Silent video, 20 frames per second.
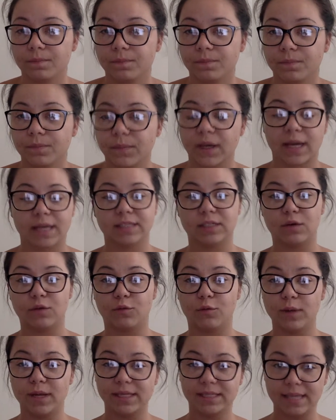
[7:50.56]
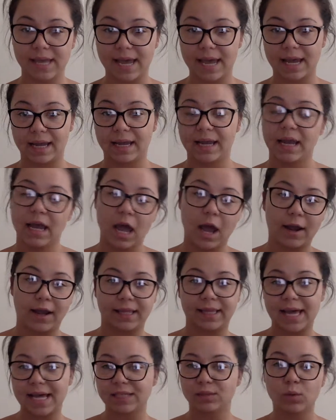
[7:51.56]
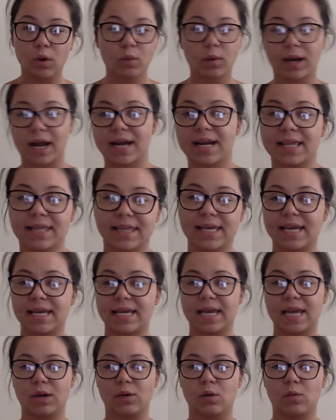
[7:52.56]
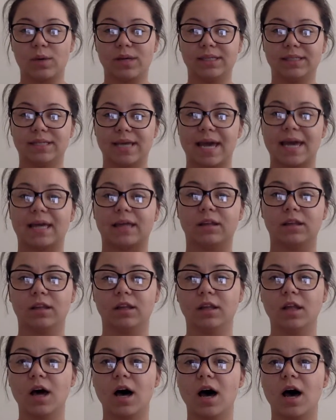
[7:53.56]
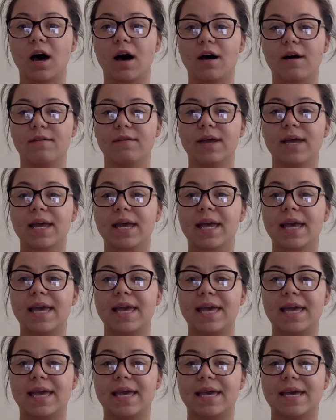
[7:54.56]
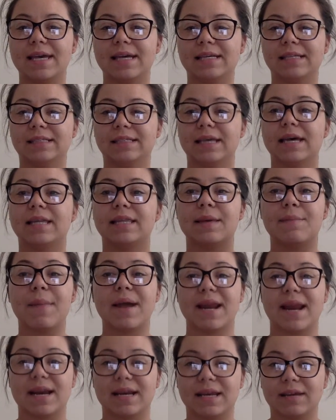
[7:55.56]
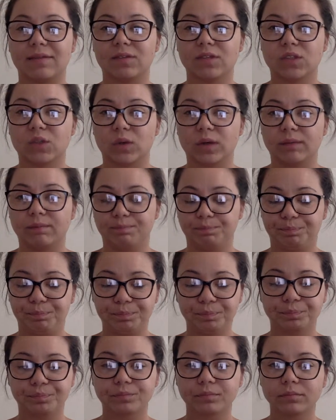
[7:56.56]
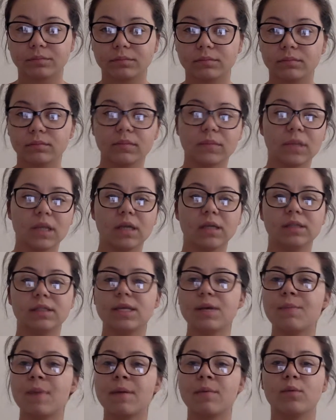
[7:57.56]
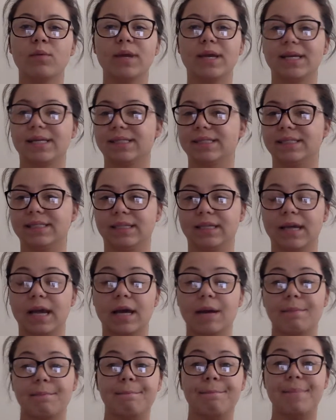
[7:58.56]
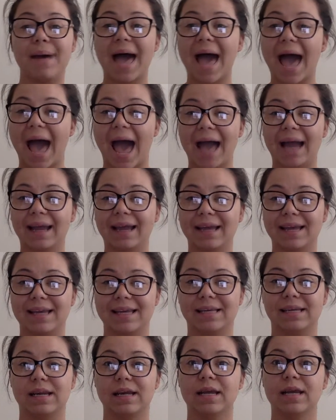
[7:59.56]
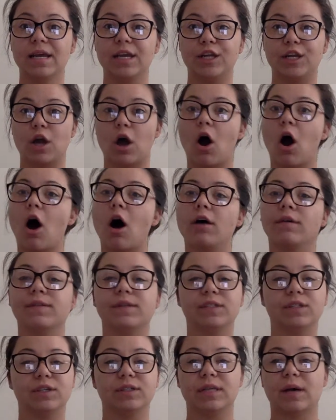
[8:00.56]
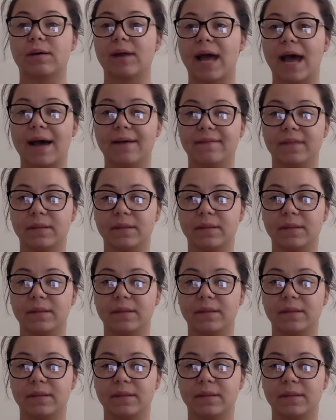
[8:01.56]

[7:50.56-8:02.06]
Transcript: Okay, so if we say, okay, that's what we're kind of thinking when we say love is the main idea of the story. So maybe we could come back and, all the students, I would have them